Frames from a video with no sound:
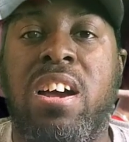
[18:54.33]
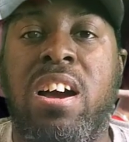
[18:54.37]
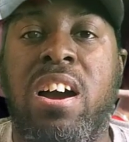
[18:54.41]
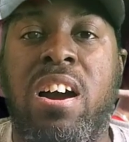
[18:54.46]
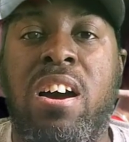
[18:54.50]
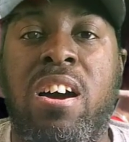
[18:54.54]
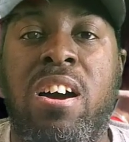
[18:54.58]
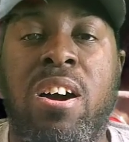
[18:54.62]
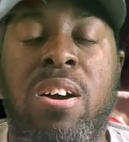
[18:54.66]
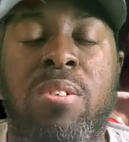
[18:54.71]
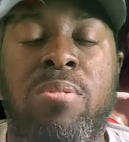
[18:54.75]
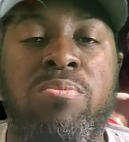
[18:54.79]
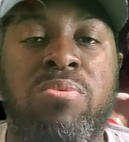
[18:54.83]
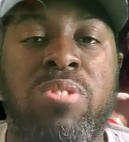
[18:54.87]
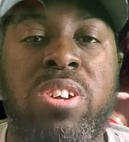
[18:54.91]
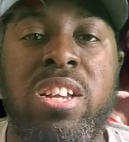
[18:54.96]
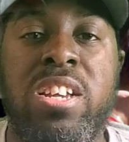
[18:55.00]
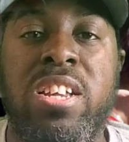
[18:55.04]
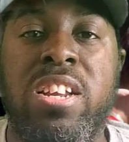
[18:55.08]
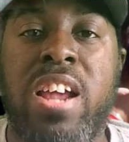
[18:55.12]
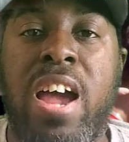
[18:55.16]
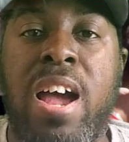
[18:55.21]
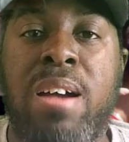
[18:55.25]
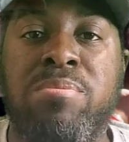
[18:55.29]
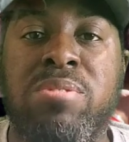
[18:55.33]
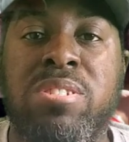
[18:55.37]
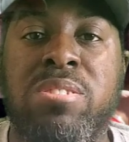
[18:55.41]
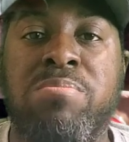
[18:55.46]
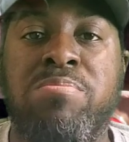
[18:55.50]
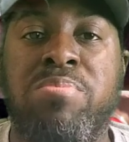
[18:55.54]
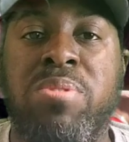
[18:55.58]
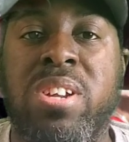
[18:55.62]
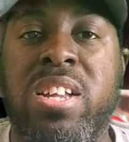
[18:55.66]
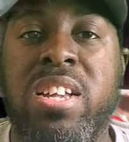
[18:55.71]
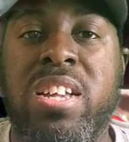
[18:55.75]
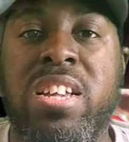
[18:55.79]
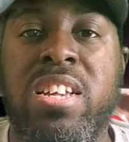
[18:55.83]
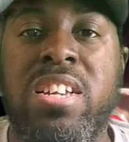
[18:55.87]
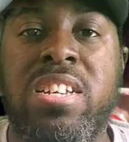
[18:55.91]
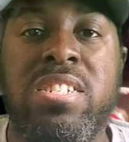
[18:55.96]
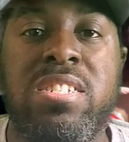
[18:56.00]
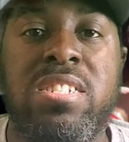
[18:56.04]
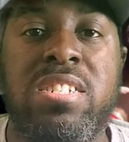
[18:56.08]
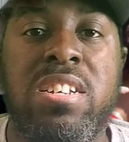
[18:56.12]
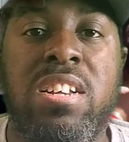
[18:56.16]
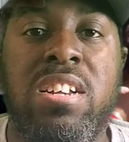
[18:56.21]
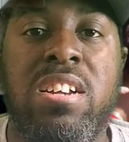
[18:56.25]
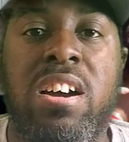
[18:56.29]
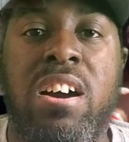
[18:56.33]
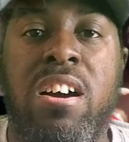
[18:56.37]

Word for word: uh, read option plays,